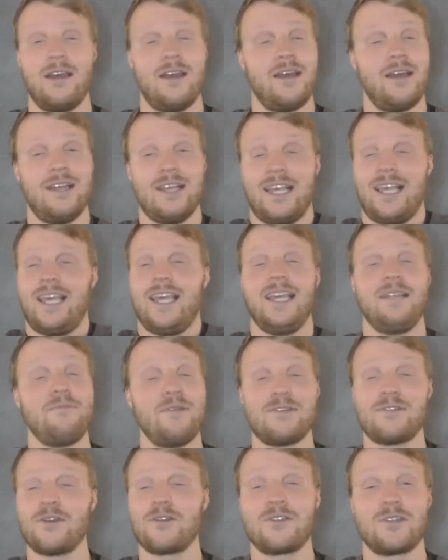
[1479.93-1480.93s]
he'd
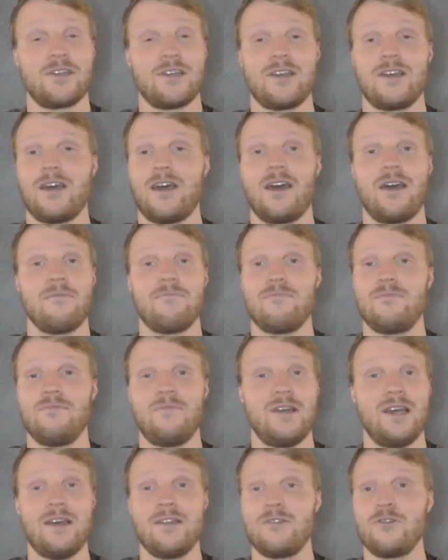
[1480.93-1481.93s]
be such a
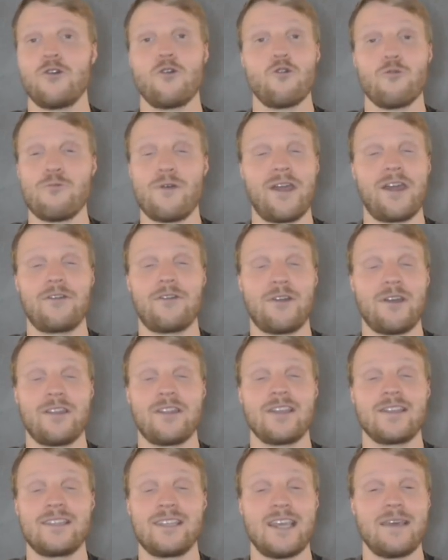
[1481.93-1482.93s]
no-brainer in
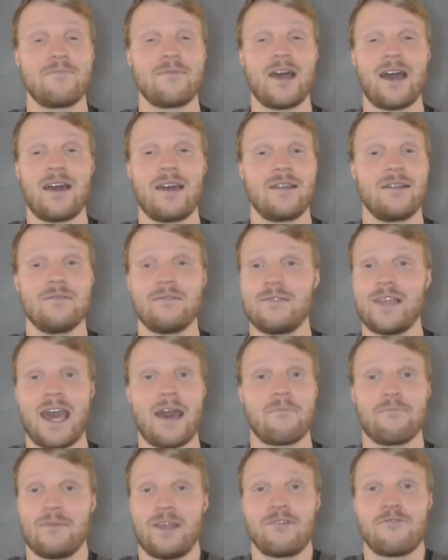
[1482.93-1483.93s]
this team that,
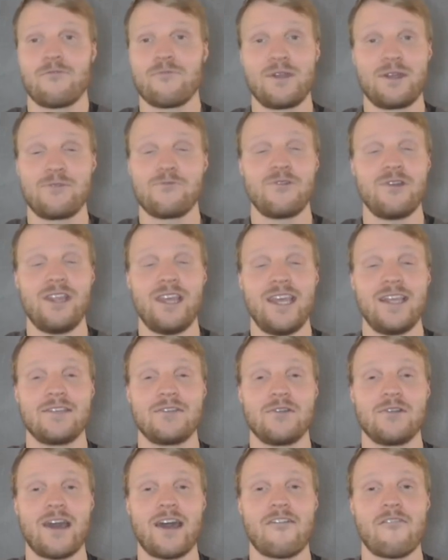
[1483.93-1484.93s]
yeah, it would be really
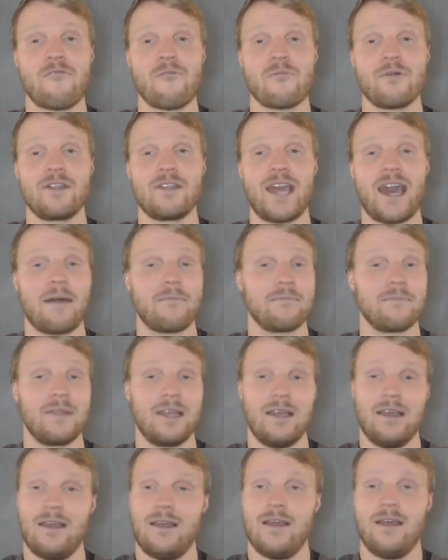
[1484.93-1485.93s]
easy to have him. But yeah,
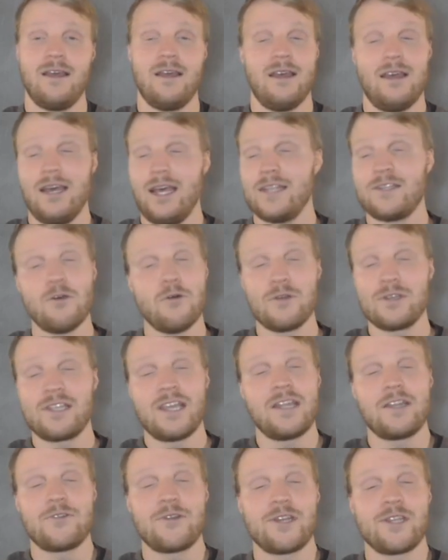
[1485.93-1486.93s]
it's always
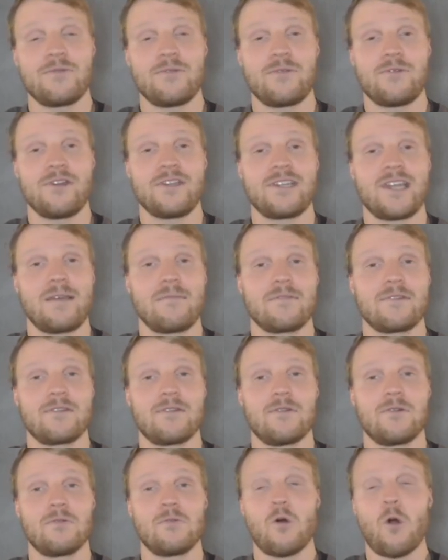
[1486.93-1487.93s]
the injuries with Reece James.
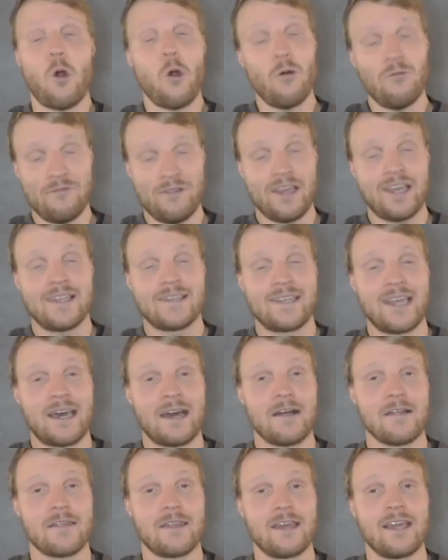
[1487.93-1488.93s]
So hopefully he can stay
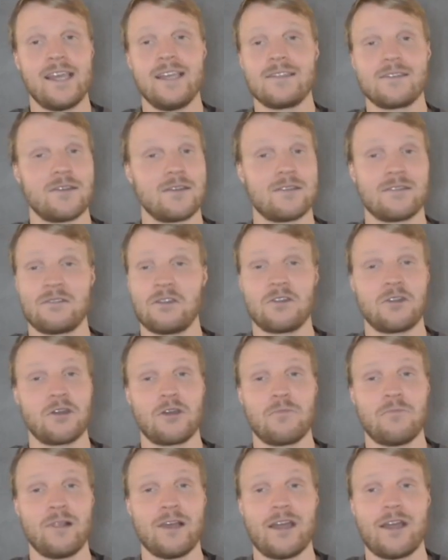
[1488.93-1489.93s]
healthy. He's just such a
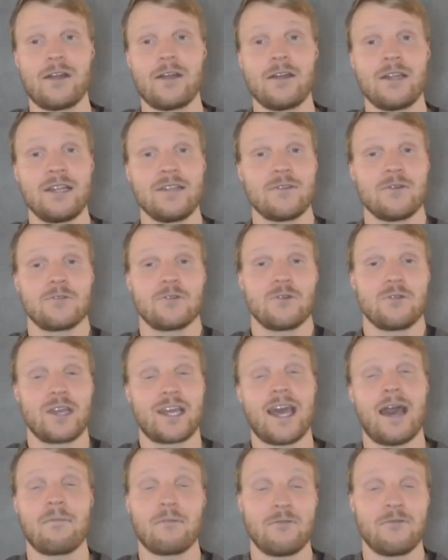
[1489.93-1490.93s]
good player. He's also the
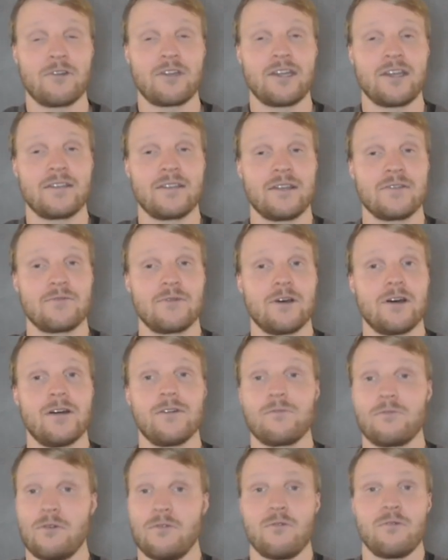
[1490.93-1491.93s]
captain for Chelsea as
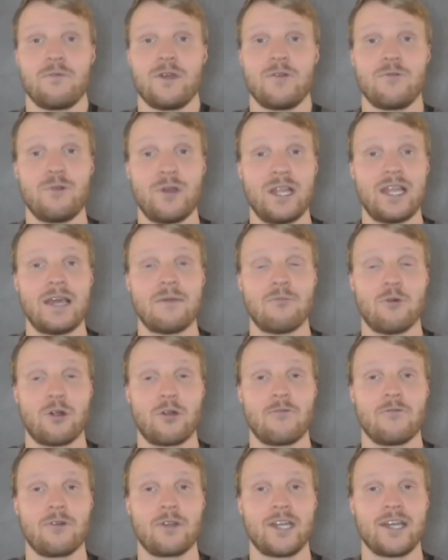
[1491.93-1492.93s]
well. It would be really
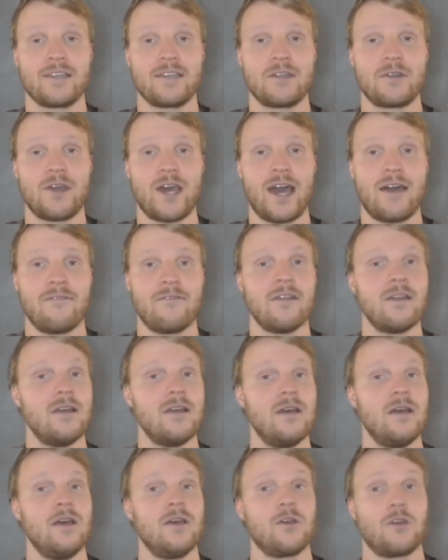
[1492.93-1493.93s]
important for Chelsea to have.
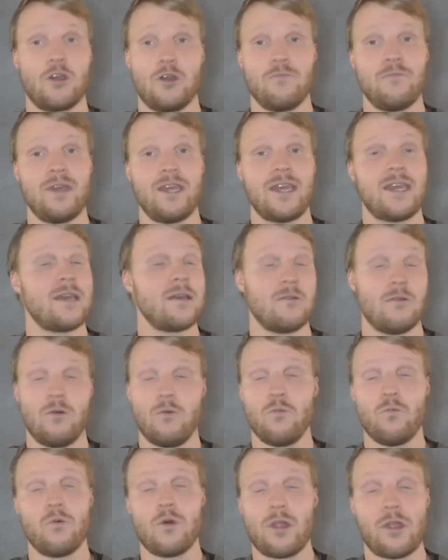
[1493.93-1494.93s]
Could be
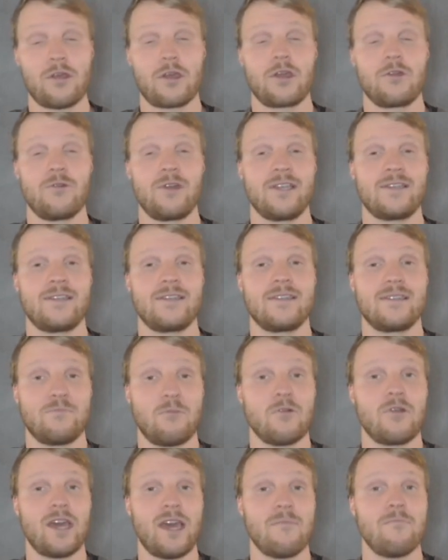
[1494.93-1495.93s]
one of the good reasons.
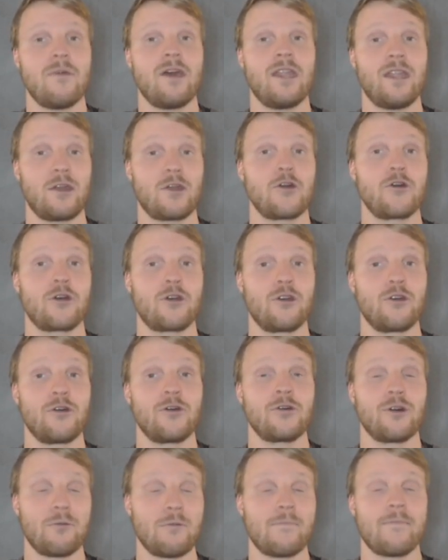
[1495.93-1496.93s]
Both him and
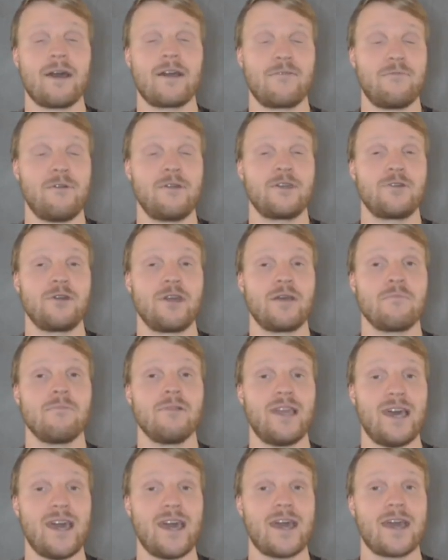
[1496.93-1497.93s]
Nkunku coming back from injury and
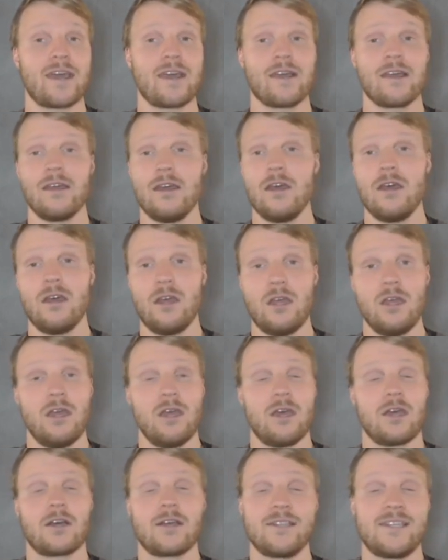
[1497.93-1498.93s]
playing
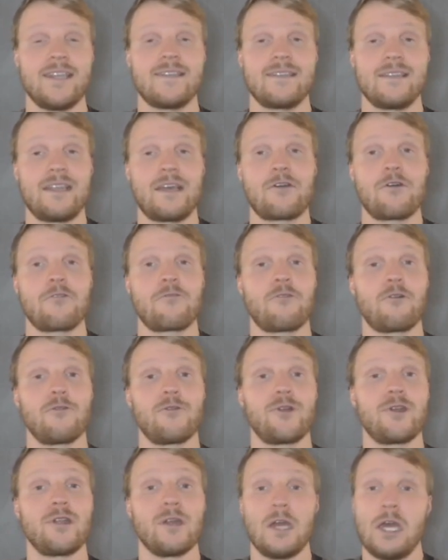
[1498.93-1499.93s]
consistently going
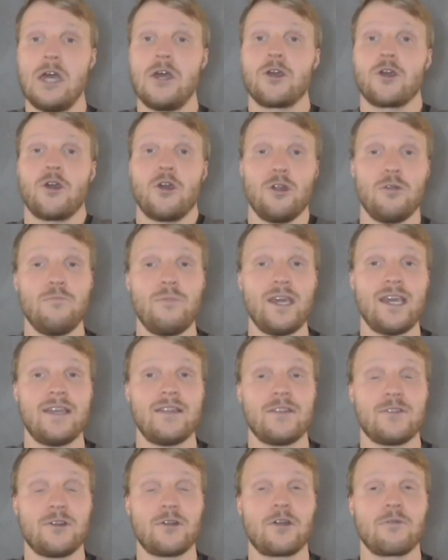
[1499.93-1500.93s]
forward could be
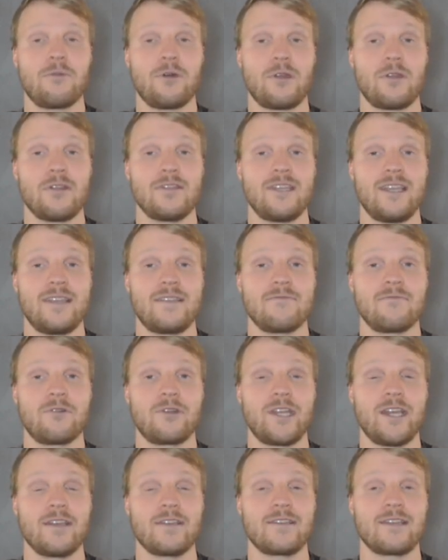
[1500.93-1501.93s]
the turning point of the season for
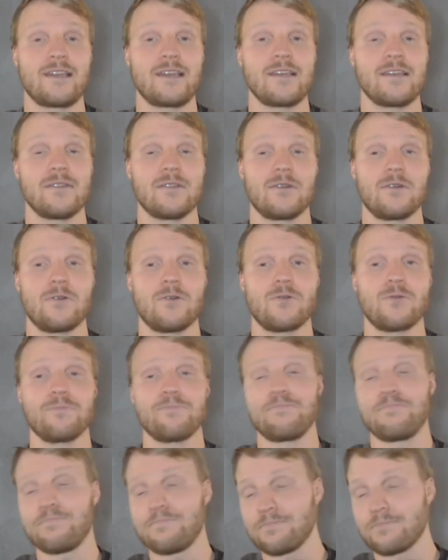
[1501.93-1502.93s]
Chelsea. So
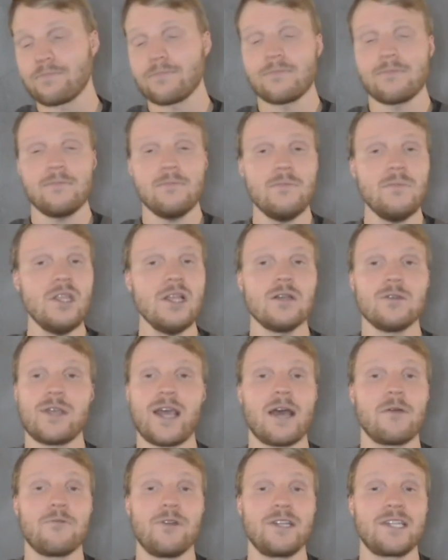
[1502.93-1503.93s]

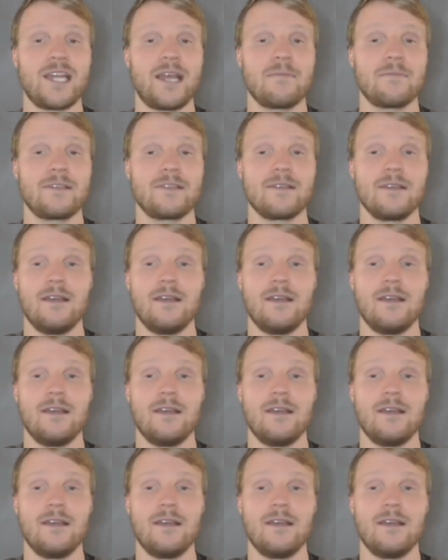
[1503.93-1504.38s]
yeah, Reece James